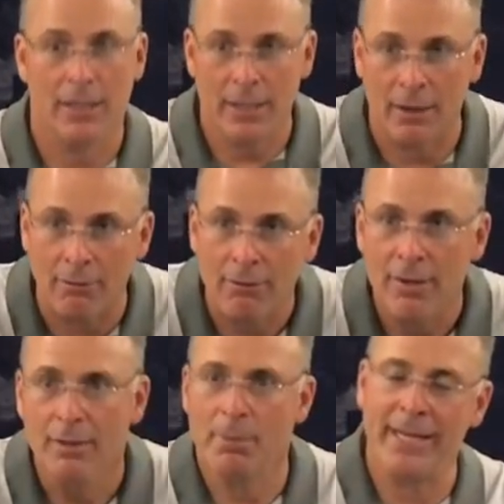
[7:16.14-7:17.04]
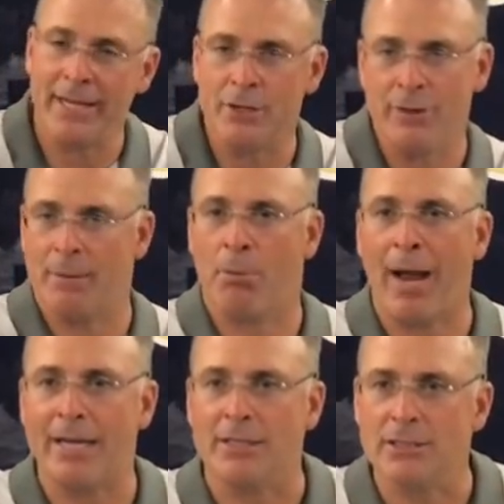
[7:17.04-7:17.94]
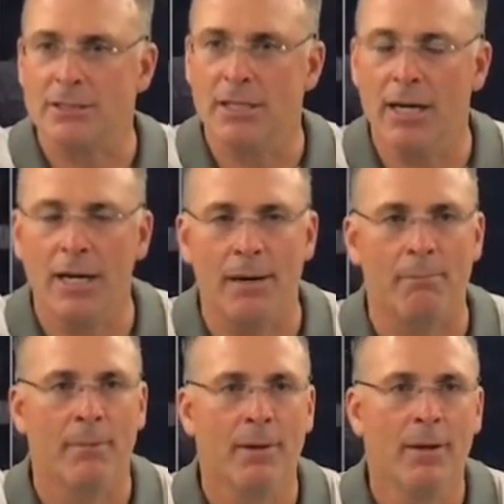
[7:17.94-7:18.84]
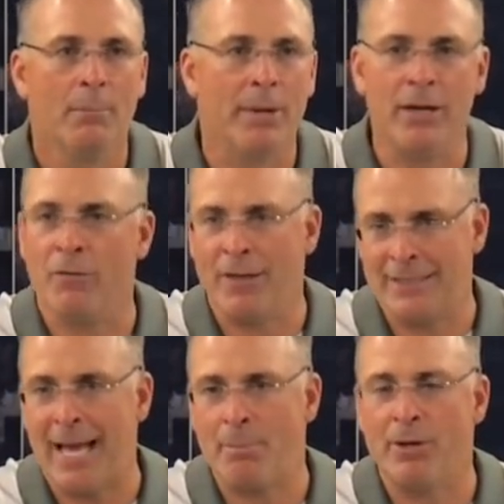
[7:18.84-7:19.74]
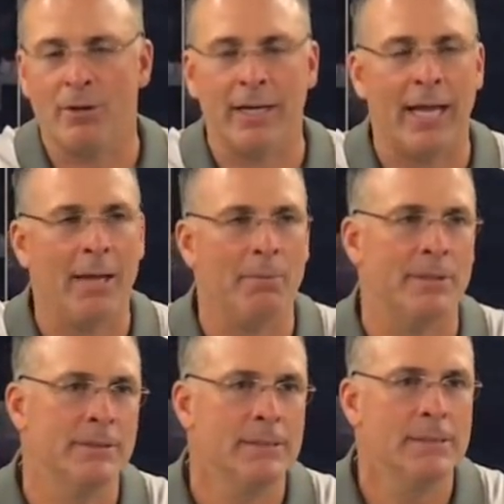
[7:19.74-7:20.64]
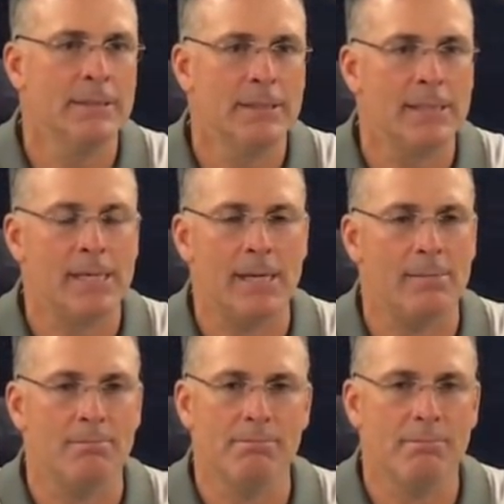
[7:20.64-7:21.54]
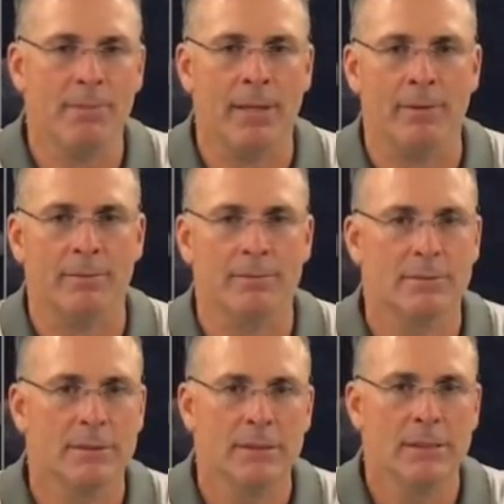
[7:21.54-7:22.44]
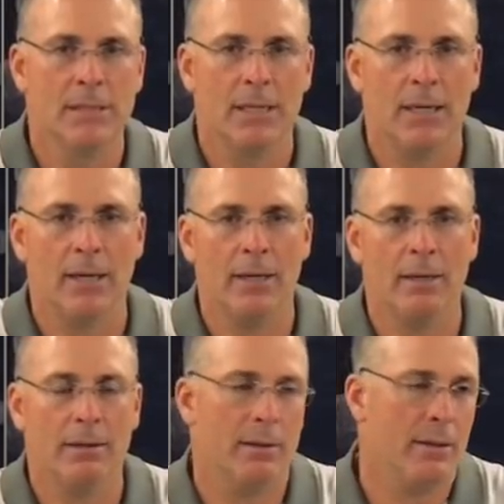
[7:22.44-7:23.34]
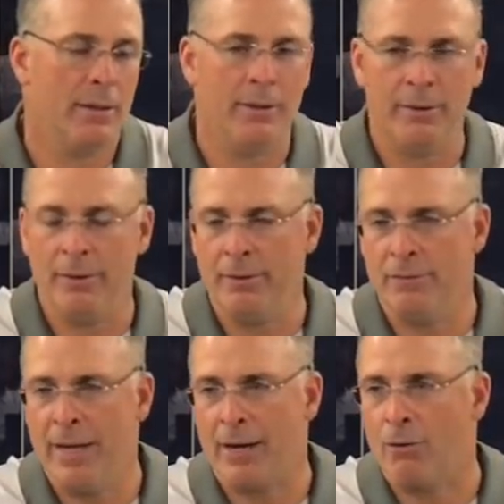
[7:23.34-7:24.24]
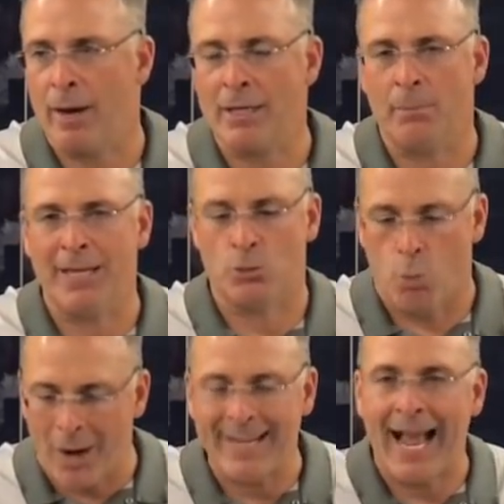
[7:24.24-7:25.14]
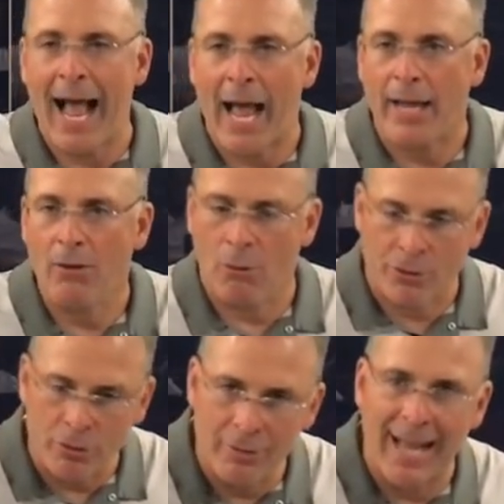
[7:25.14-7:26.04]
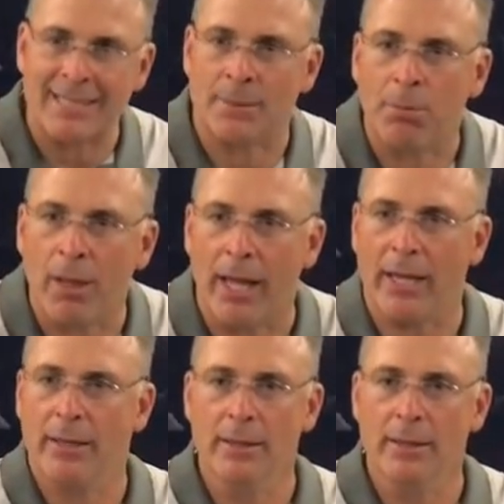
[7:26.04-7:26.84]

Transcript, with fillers: you know, but he didn't do that in practice. Um, but you know, things happen during the game, and um, you know, uh, you, have got to correct it. But it's one guy or two guys a play,